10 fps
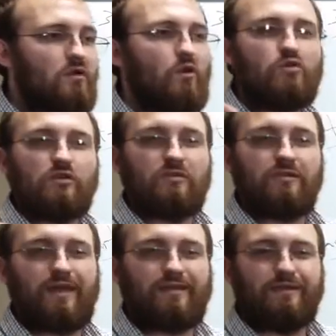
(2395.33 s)

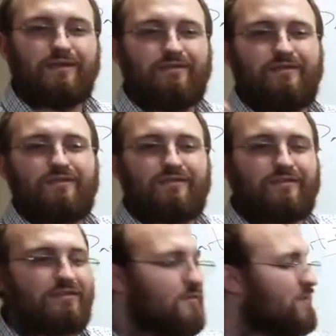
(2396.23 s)
notion that this
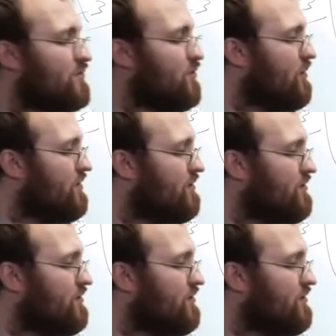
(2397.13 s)
system is going